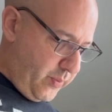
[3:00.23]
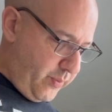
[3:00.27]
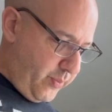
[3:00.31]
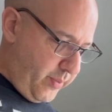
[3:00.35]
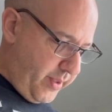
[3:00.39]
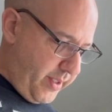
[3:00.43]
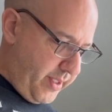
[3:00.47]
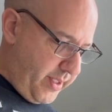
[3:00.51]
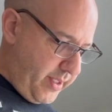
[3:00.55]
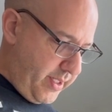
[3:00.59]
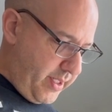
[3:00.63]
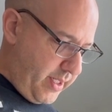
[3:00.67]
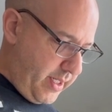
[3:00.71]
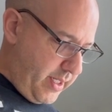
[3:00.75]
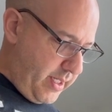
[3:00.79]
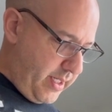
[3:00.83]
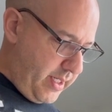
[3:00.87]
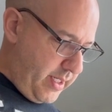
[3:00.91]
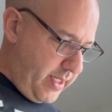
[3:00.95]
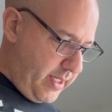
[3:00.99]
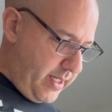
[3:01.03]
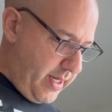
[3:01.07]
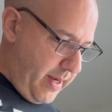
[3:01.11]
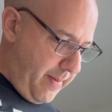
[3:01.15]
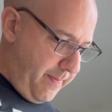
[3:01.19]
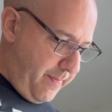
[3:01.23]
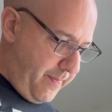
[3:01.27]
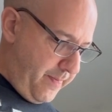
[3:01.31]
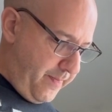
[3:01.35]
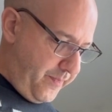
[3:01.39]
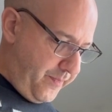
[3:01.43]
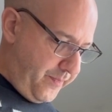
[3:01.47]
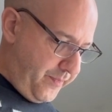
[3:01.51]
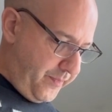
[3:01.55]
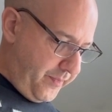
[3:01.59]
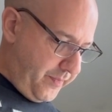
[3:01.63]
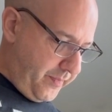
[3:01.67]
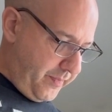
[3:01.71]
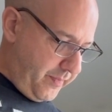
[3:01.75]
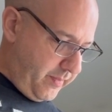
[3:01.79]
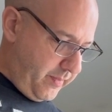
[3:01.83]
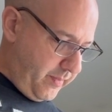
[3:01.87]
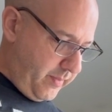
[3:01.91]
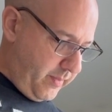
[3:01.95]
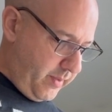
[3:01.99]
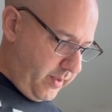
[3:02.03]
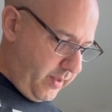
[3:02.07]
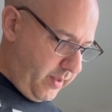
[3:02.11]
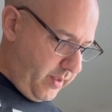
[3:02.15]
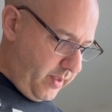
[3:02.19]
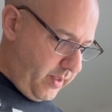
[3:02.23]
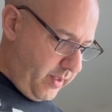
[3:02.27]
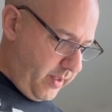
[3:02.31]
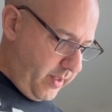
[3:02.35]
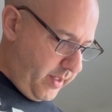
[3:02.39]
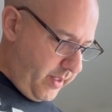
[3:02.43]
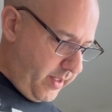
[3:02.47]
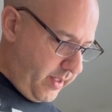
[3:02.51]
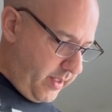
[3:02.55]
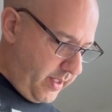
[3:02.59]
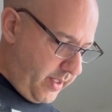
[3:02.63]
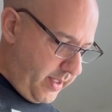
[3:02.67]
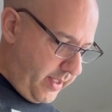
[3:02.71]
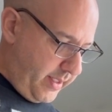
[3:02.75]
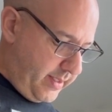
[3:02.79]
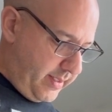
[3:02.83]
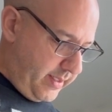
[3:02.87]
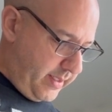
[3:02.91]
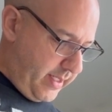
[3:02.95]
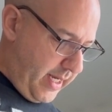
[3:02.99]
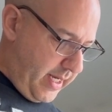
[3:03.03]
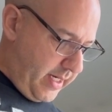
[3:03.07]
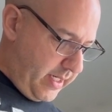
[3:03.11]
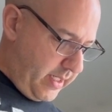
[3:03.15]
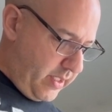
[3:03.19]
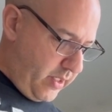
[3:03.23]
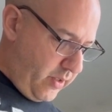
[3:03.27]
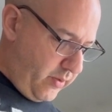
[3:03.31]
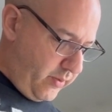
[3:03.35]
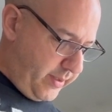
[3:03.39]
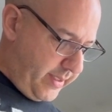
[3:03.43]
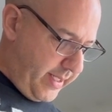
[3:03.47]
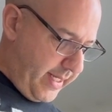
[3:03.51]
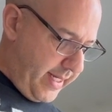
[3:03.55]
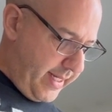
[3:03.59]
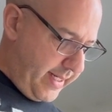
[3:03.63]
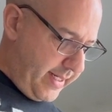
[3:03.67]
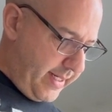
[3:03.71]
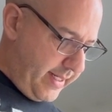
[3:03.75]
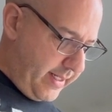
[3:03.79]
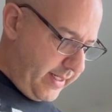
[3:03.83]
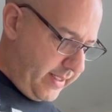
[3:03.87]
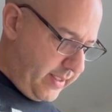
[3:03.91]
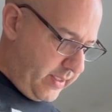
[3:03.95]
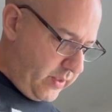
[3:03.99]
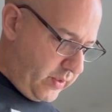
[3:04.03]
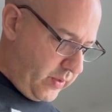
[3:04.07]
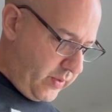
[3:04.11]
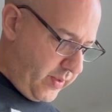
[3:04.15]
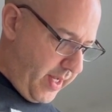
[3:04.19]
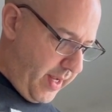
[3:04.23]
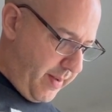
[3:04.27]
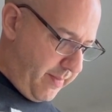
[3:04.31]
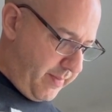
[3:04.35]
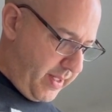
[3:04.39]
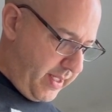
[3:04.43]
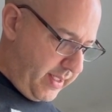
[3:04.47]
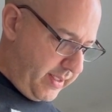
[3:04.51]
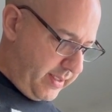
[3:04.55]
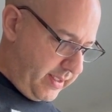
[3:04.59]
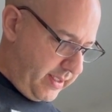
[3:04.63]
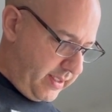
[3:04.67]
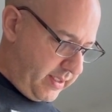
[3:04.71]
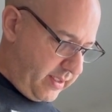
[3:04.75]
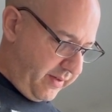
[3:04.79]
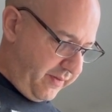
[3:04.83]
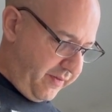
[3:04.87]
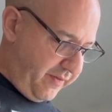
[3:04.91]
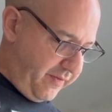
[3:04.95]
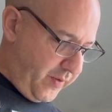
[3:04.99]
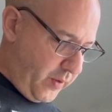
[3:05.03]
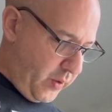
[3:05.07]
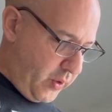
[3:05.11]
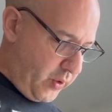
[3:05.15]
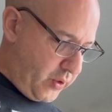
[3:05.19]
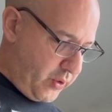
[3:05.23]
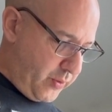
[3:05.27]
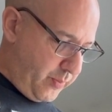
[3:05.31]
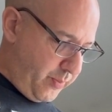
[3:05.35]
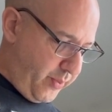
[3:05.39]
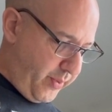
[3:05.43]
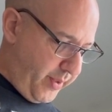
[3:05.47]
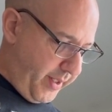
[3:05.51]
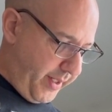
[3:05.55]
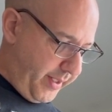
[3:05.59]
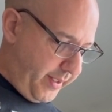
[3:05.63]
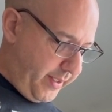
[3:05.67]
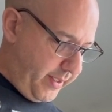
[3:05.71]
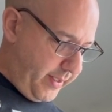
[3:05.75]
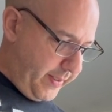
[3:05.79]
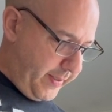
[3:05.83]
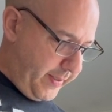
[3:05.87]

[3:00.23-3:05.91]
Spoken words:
print. Yep. It's not notated, so that means it's a first print.